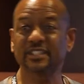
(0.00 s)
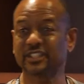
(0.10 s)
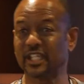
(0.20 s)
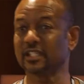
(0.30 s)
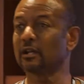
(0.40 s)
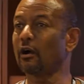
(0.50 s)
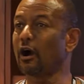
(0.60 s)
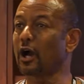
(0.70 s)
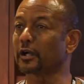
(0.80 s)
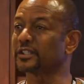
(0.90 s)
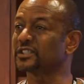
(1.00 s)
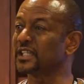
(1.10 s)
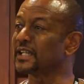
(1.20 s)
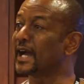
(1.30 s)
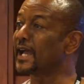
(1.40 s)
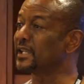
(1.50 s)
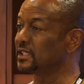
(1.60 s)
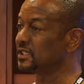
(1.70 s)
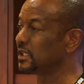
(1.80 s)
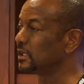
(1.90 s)
sit on our C&I uh,
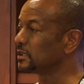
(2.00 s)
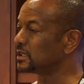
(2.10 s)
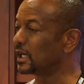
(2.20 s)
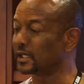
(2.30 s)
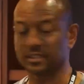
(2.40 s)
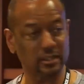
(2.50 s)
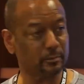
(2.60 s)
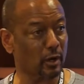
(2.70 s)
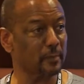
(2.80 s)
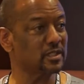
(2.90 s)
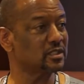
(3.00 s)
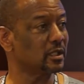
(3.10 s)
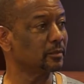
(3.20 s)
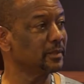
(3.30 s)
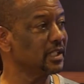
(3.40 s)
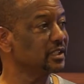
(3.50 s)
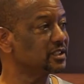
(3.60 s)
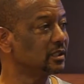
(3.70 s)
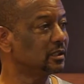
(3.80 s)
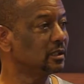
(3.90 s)
uh department uh, meetings.